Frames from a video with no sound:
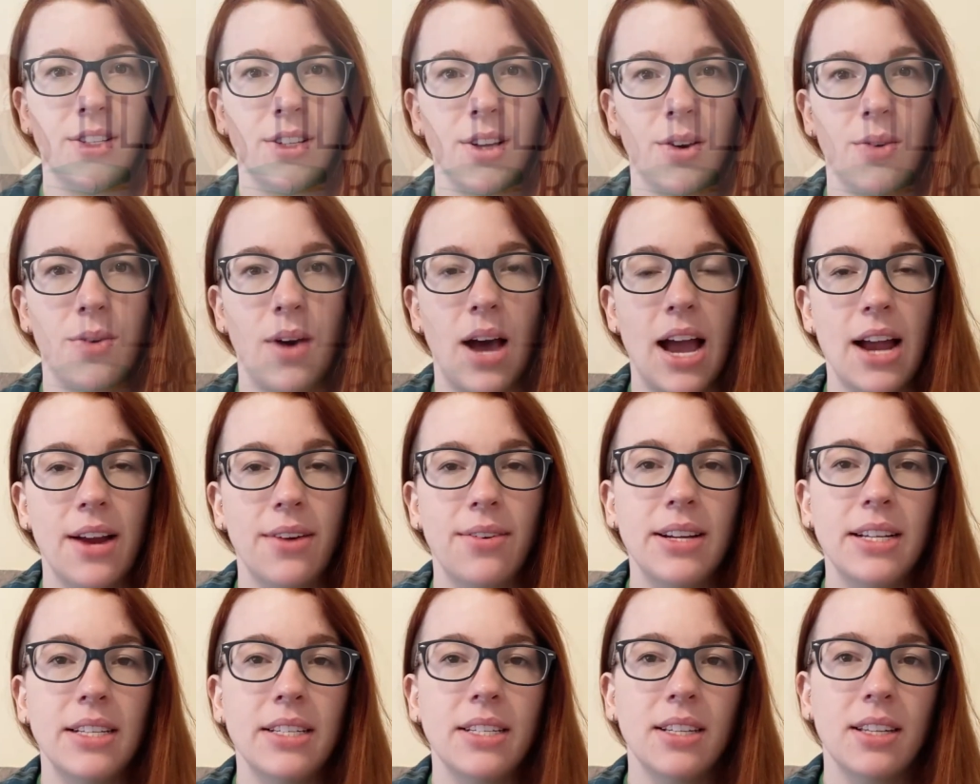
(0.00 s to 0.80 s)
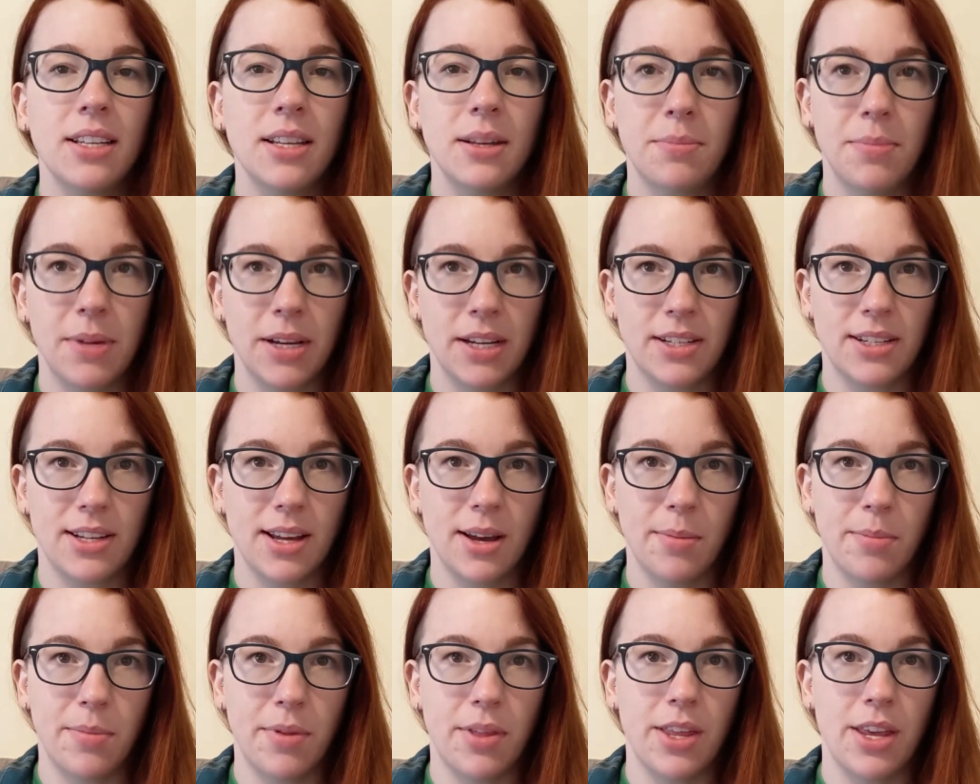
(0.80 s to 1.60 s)
so I recently picked
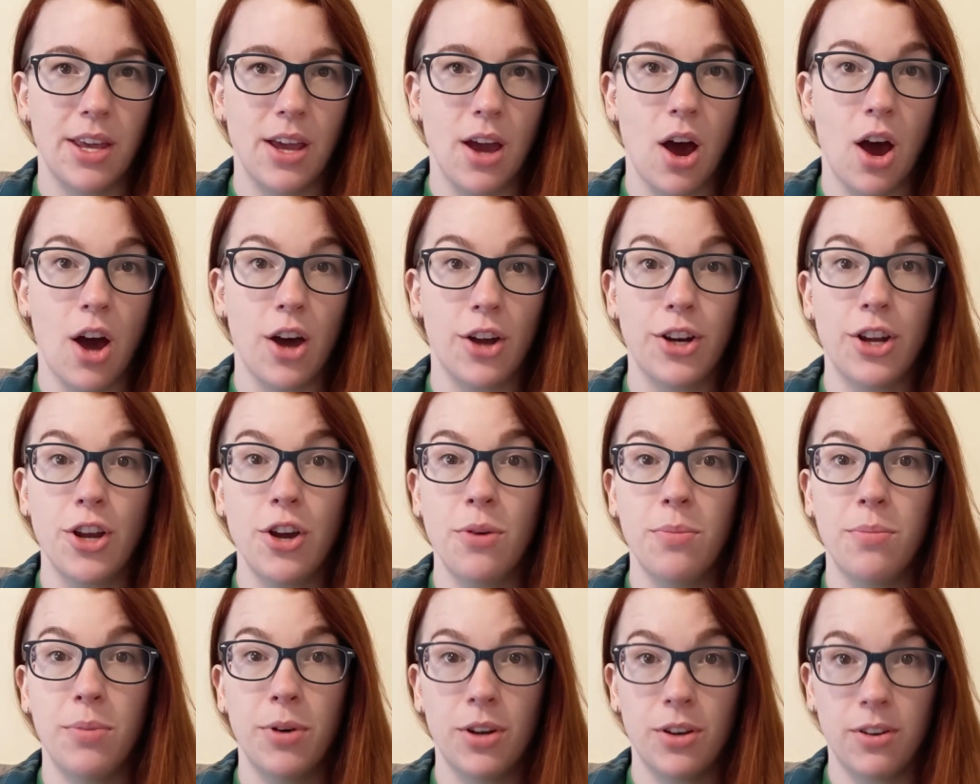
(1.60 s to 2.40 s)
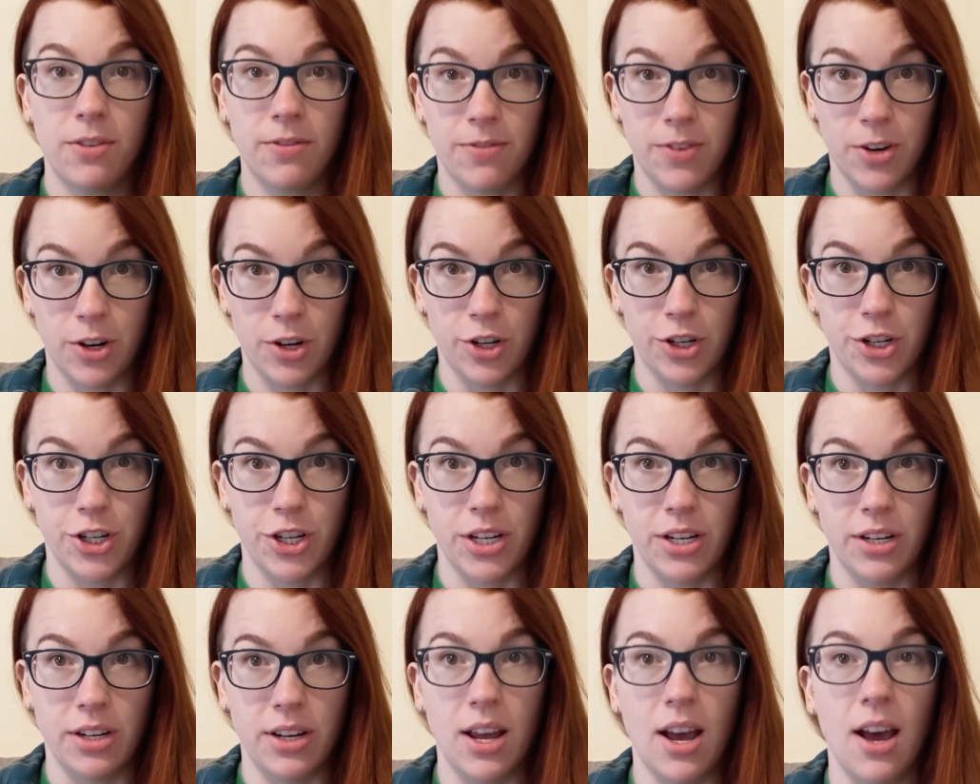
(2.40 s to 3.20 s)
up the audiobook
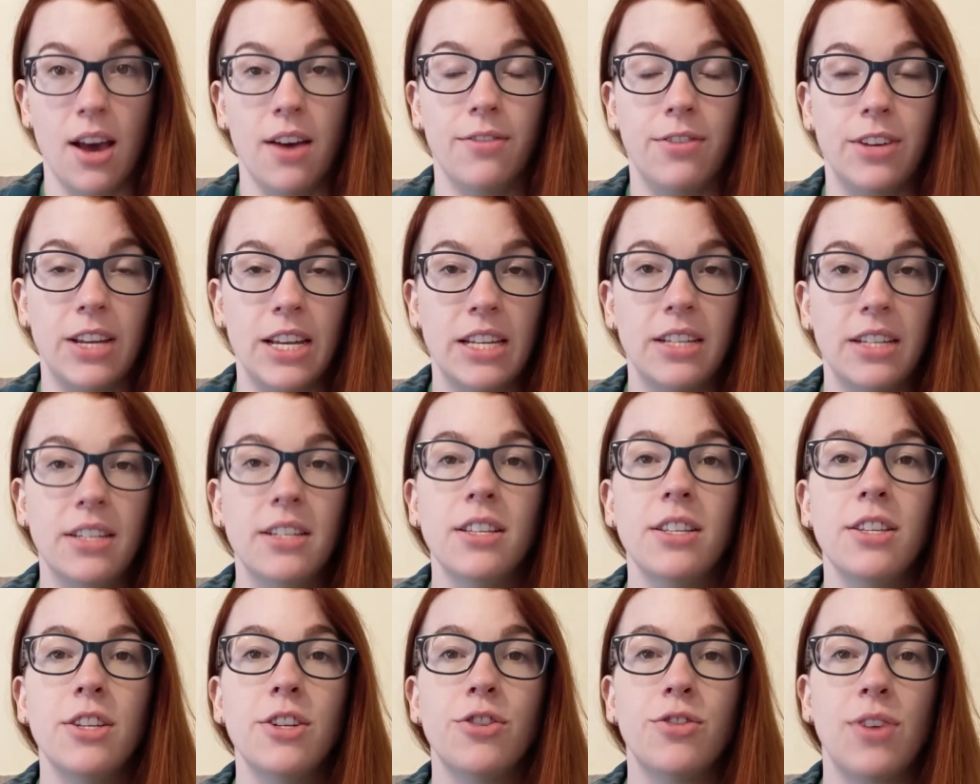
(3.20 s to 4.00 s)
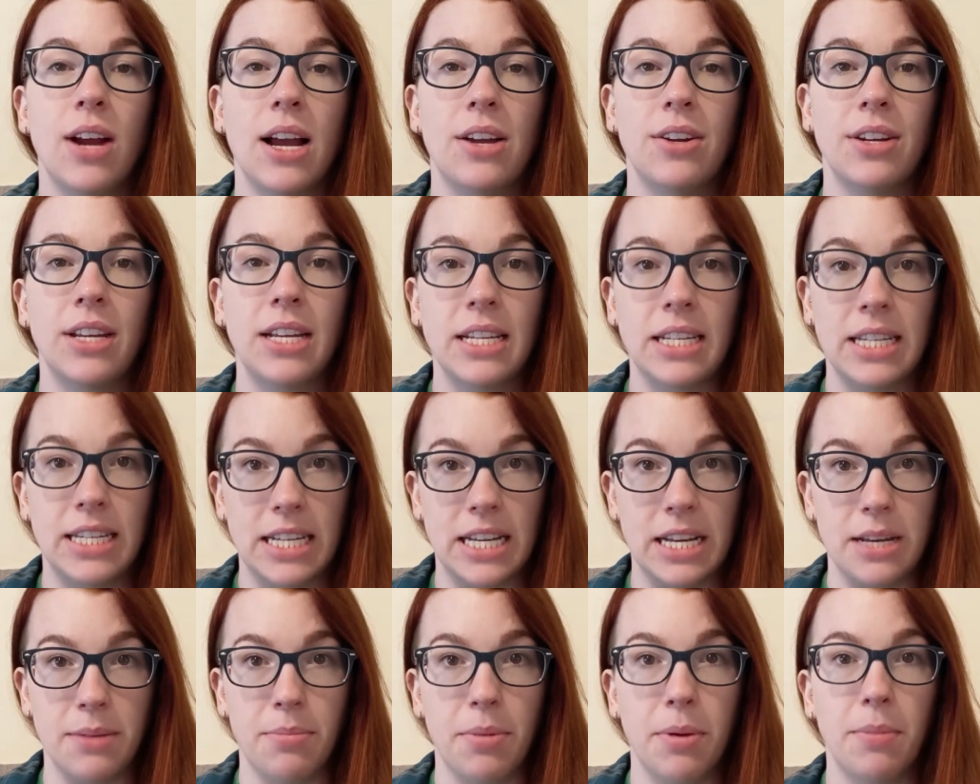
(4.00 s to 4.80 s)
version of Into the Drowning
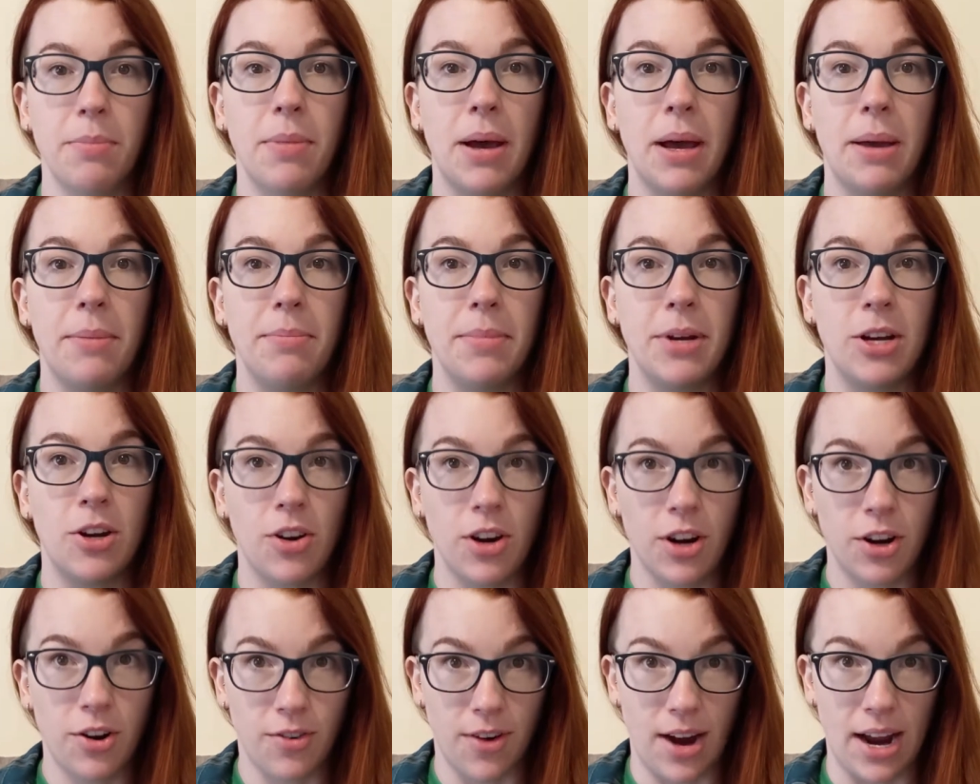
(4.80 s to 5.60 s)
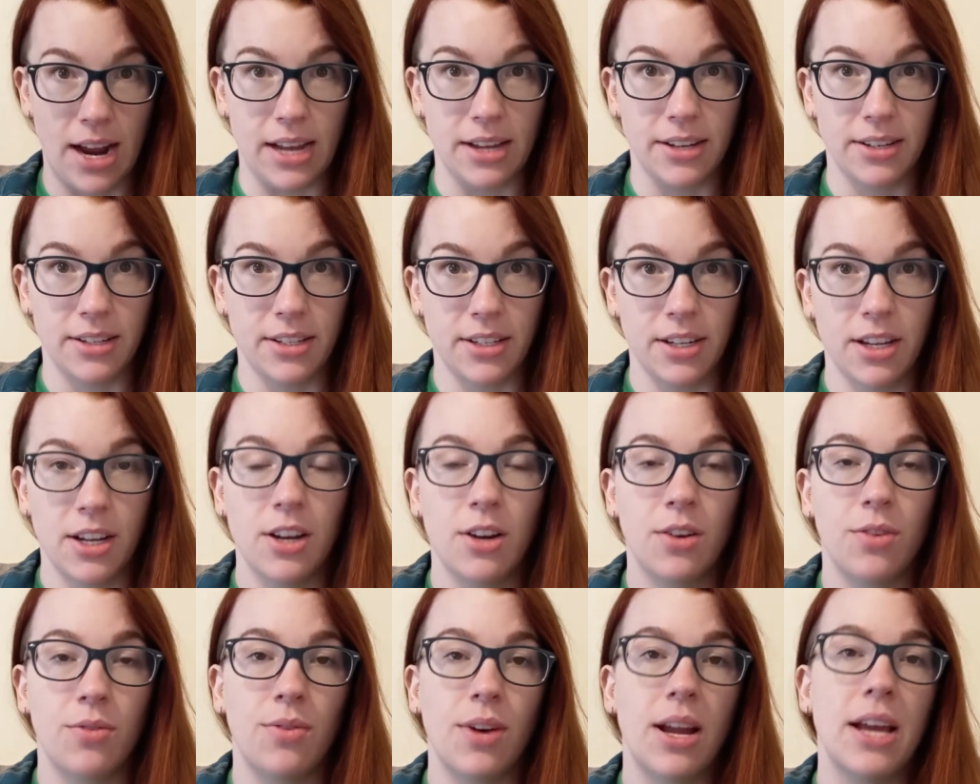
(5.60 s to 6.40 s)
Deep by Mira Grant,
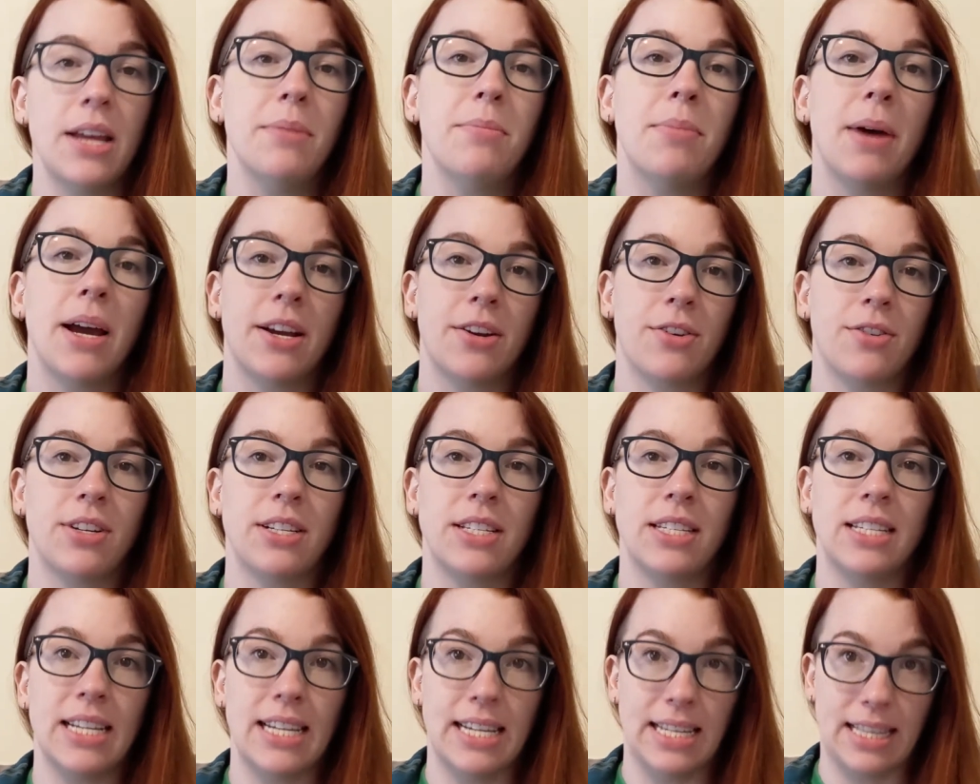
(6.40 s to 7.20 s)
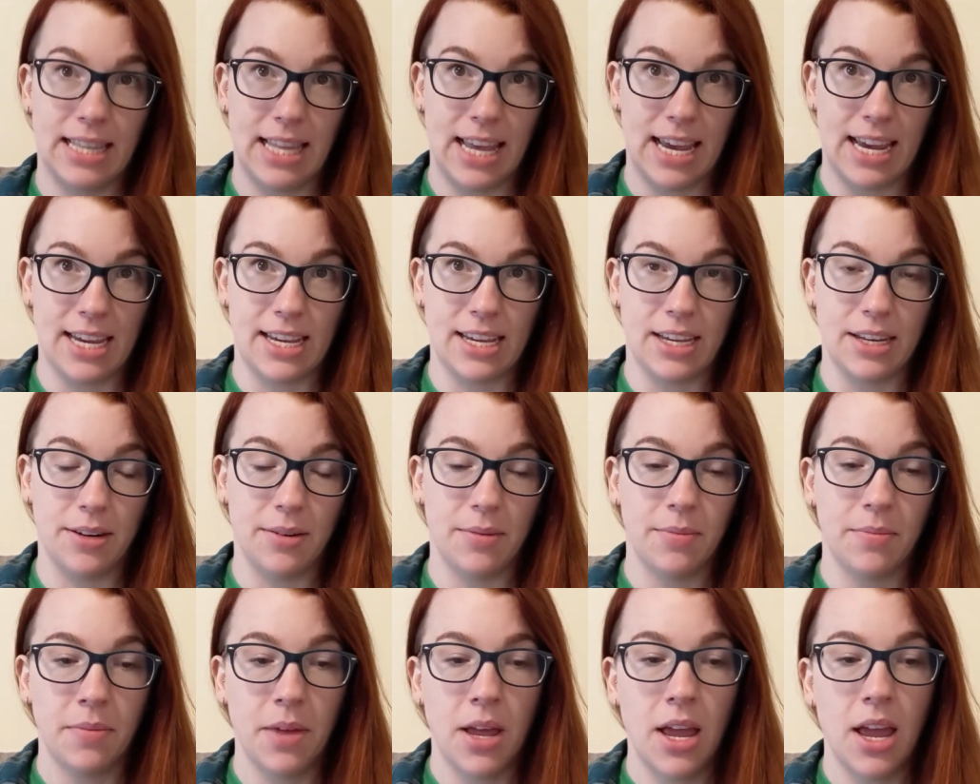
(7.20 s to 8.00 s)
read by Christine Lakin.